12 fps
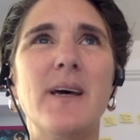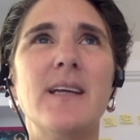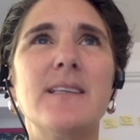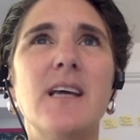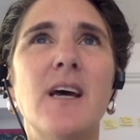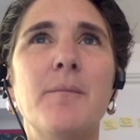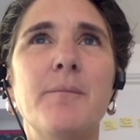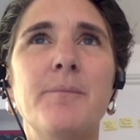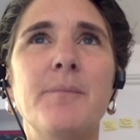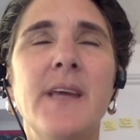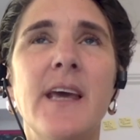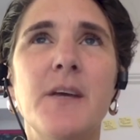But
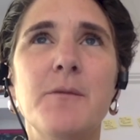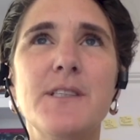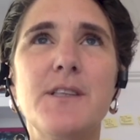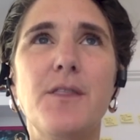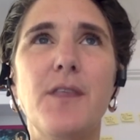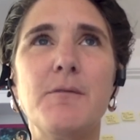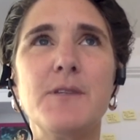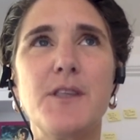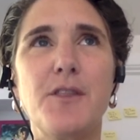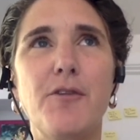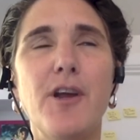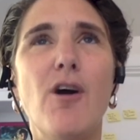um, yeah, there was there
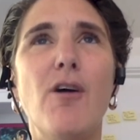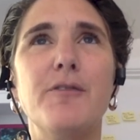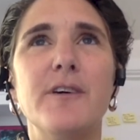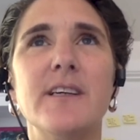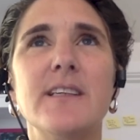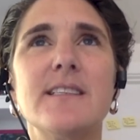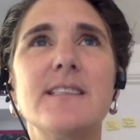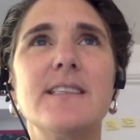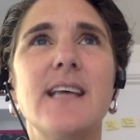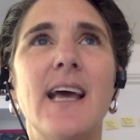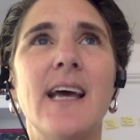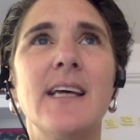was three of us,
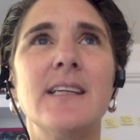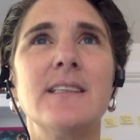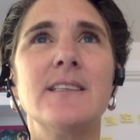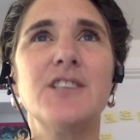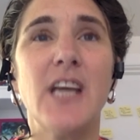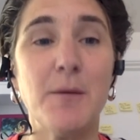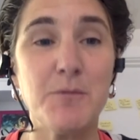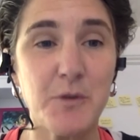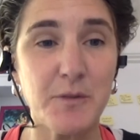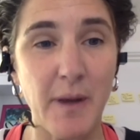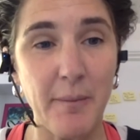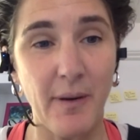and
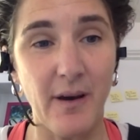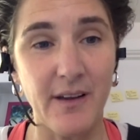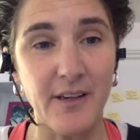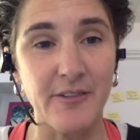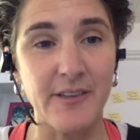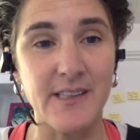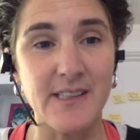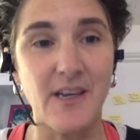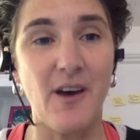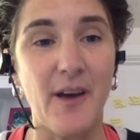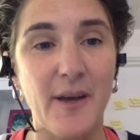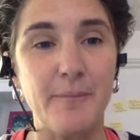James was my partner at the
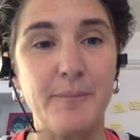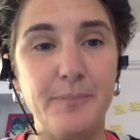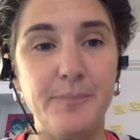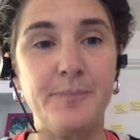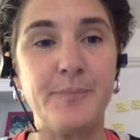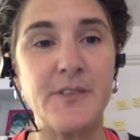time,